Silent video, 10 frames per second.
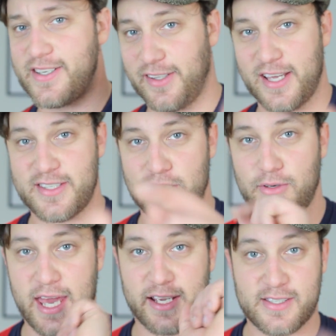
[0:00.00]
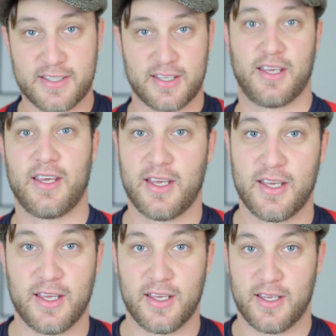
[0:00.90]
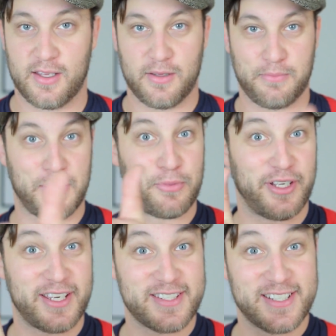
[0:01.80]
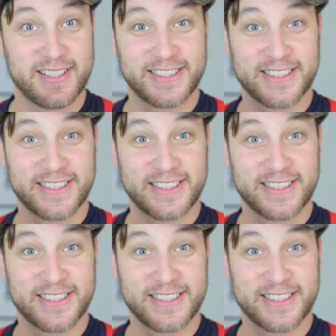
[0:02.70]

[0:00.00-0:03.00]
Until I see you next, be brilliant.